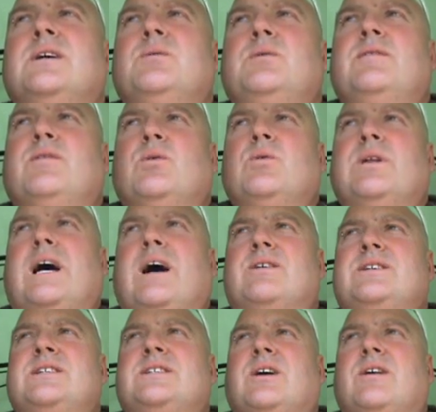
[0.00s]
with all that, I
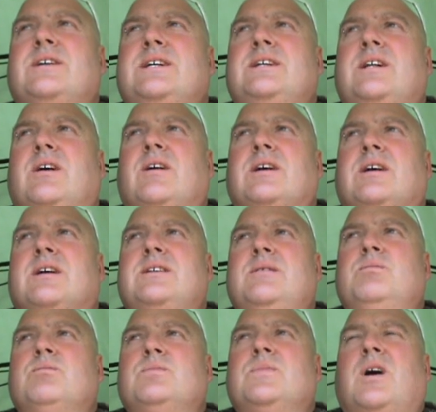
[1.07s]
decided like
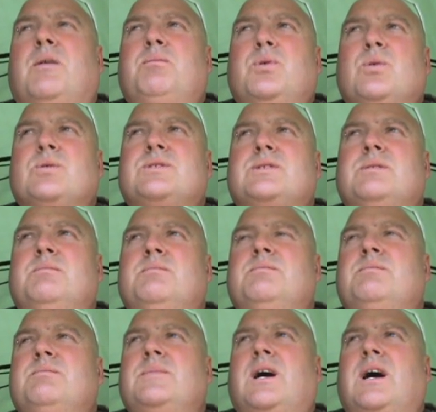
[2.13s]
I bought some
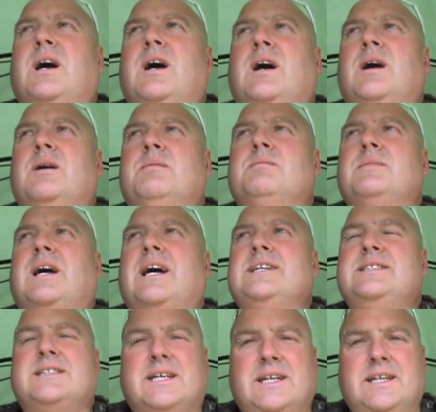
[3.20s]

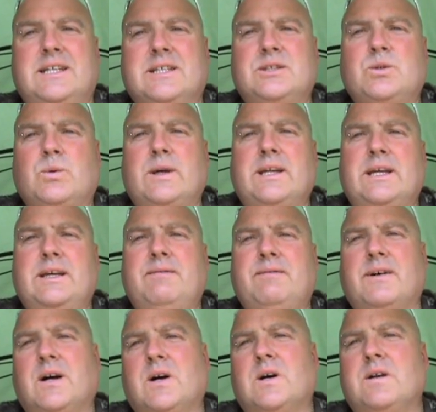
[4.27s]
18 and
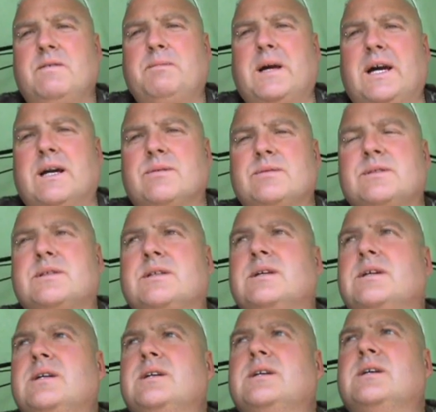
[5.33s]
25 pound
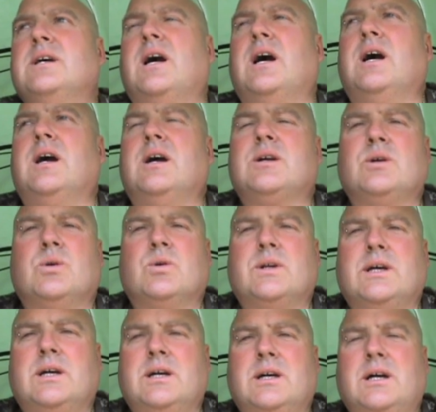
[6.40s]

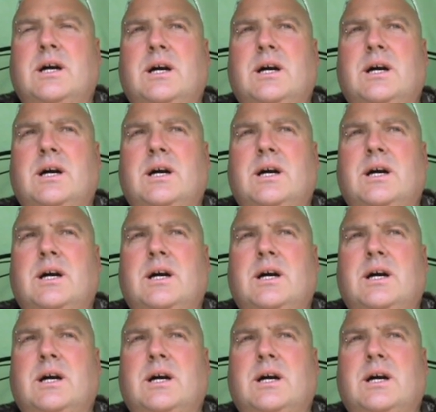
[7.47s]
quarter